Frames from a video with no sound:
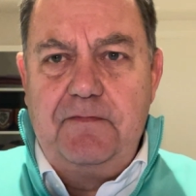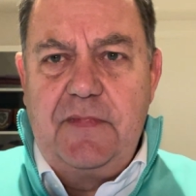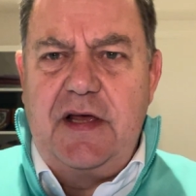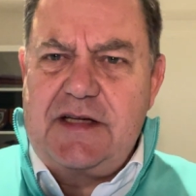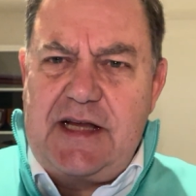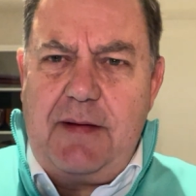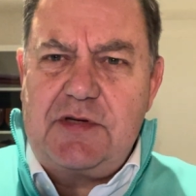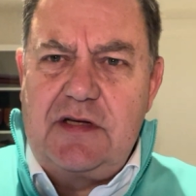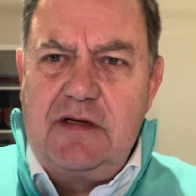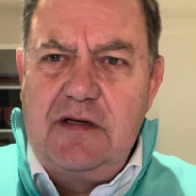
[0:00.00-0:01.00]

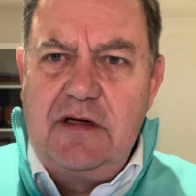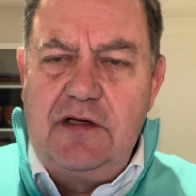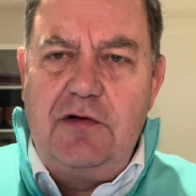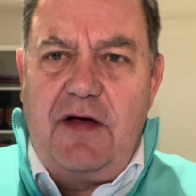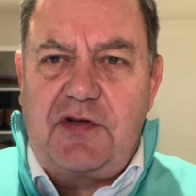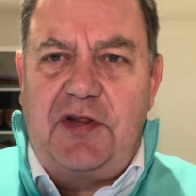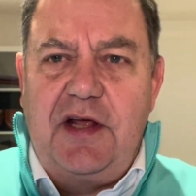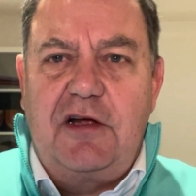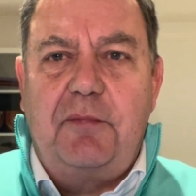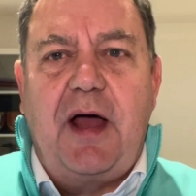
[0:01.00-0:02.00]
Except you have to
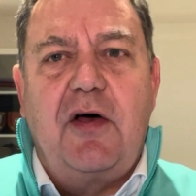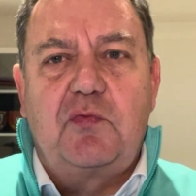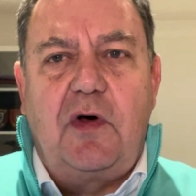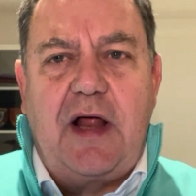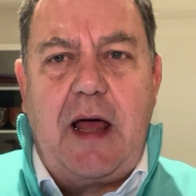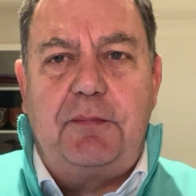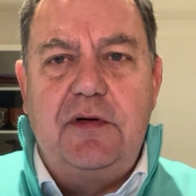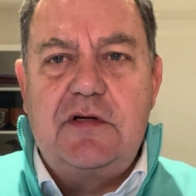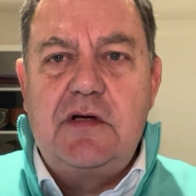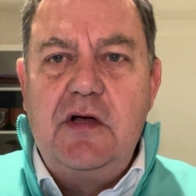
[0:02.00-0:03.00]
think about what happened